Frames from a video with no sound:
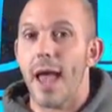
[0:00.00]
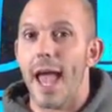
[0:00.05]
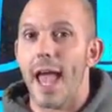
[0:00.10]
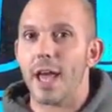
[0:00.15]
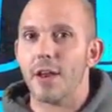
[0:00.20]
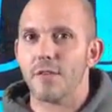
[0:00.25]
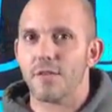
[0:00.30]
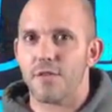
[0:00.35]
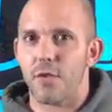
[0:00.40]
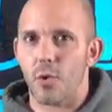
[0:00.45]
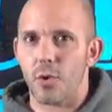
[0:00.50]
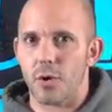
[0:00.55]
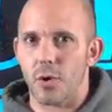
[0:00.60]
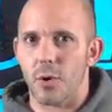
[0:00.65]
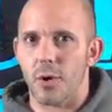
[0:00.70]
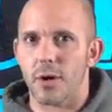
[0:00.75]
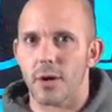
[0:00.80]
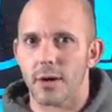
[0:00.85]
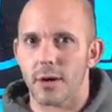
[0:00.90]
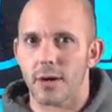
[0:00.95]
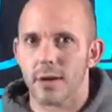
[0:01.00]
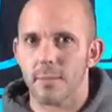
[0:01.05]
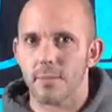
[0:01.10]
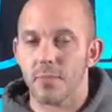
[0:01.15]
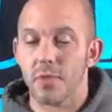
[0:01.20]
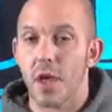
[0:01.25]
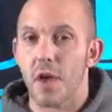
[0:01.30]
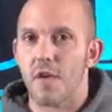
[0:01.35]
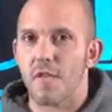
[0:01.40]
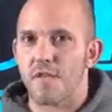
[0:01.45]
and four-door,
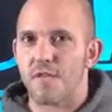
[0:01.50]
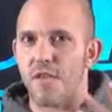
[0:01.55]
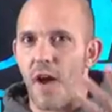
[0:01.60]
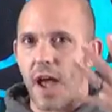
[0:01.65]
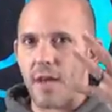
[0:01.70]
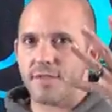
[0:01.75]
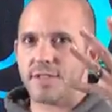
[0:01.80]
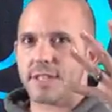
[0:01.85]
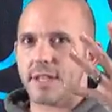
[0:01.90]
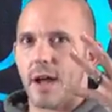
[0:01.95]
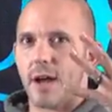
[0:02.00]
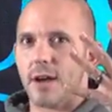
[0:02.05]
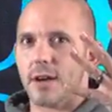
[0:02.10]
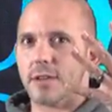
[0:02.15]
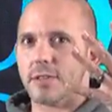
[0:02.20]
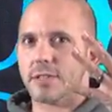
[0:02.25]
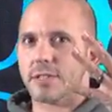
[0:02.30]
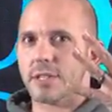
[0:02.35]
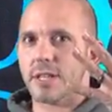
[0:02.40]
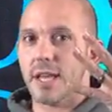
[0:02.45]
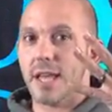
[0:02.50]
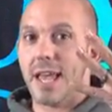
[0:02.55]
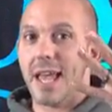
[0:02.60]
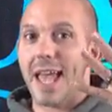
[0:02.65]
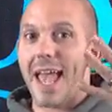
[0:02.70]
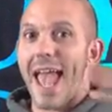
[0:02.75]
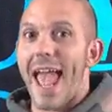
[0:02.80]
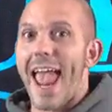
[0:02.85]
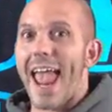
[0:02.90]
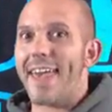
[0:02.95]
5 stars.
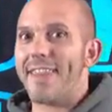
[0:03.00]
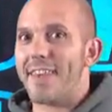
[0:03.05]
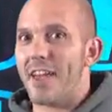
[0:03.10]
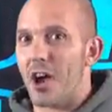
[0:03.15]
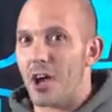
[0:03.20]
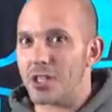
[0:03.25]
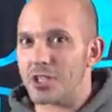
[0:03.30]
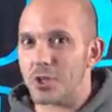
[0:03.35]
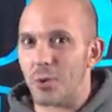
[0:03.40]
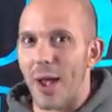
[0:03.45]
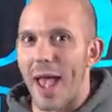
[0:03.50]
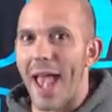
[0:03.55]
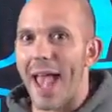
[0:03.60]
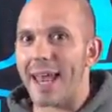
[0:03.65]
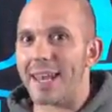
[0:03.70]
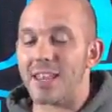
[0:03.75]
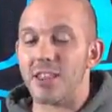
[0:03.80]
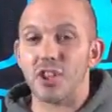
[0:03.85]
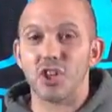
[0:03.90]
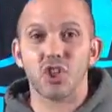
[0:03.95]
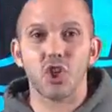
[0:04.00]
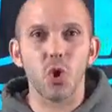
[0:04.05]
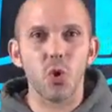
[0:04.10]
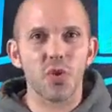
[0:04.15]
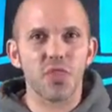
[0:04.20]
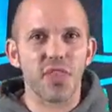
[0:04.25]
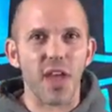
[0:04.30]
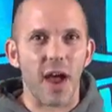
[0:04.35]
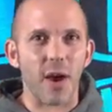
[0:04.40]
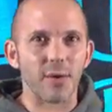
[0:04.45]
And they also added the
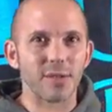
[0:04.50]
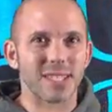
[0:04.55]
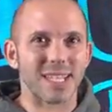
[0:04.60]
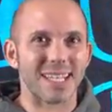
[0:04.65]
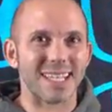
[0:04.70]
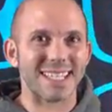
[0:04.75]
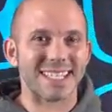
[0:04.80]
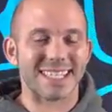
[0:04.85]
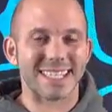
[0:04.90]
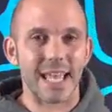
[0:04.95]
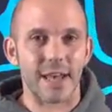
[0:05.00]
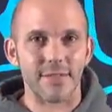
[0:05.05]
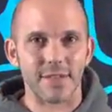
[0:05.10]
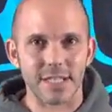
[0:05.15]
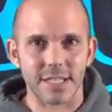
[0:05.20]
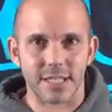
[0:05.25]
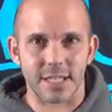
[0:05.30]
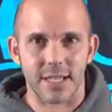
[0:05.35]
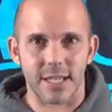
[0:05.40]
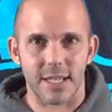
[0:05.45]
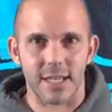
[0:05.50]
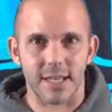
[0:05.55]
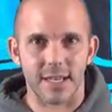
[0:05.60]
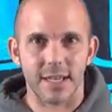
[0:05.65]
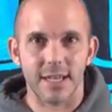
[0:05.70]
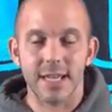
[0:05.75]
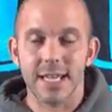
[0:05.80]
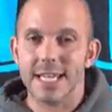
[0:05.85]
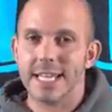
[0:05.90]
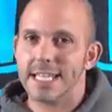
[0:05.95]

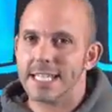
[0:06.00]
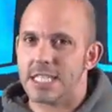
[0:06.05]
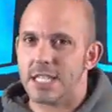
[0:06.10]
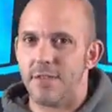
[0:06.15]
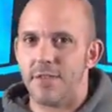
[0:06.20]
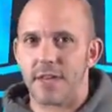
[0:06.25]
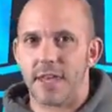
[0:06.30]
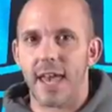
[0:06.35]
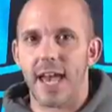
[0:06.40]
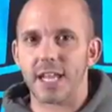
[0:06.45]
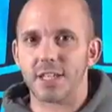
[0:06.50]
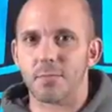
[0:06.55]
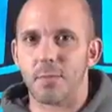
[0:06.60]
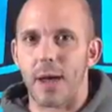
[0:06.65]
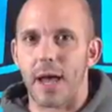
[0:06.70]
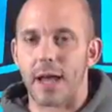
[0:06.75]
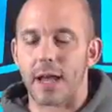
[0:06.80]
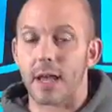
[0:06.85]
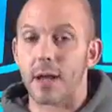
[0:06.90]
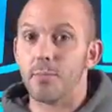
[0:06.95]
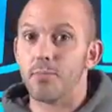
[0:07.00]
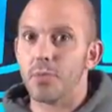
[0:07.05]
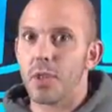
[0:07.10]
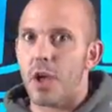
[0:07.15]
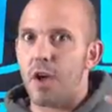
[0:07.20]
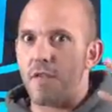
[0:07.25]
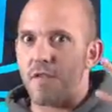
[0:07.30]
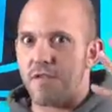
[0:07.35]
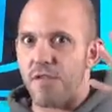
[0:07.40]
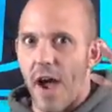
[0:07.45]
2017 Civic hatchback,
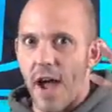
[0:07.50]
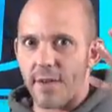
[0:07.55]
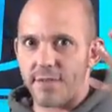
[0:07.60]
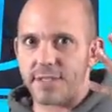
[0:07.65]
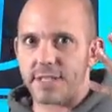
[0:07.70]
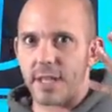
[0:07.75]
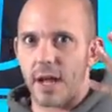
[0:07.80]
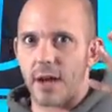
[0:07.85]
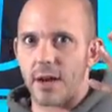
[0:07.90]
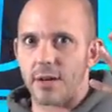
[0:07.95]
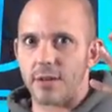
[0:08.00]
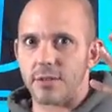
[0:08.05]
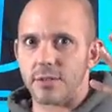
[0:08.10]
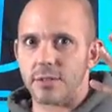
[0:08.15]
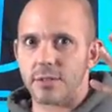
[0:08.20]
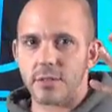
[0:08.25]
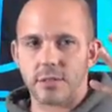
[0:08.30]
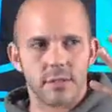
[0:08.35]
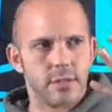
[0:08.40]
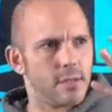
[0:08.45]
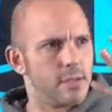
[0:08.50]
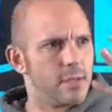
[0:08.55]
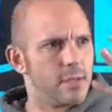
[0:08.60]
5 stars.